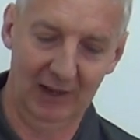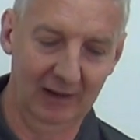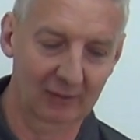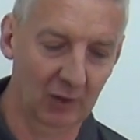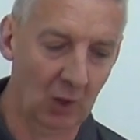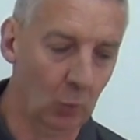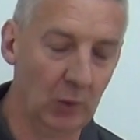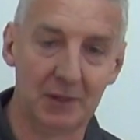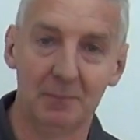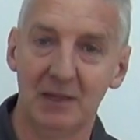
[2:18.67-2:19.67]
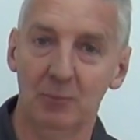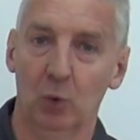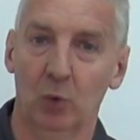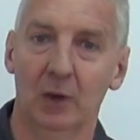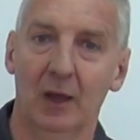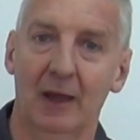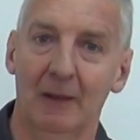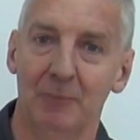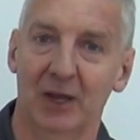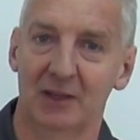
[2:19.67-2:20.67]
And with the
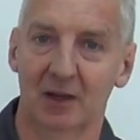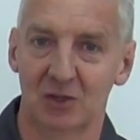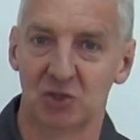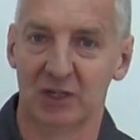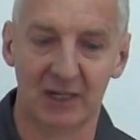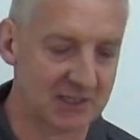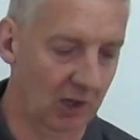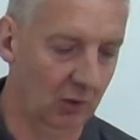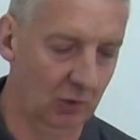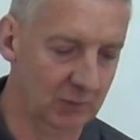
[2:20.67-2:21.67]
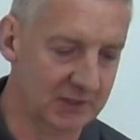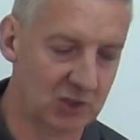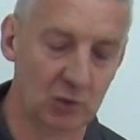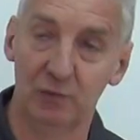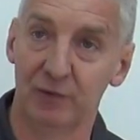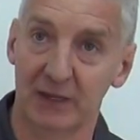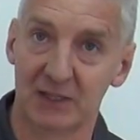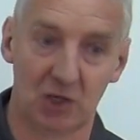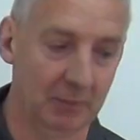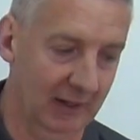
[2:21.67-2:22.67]
MiMo technology, it's always two feeds
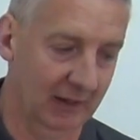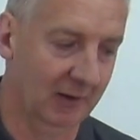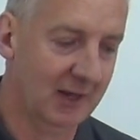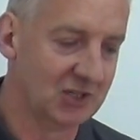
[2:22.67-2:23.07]
coming in.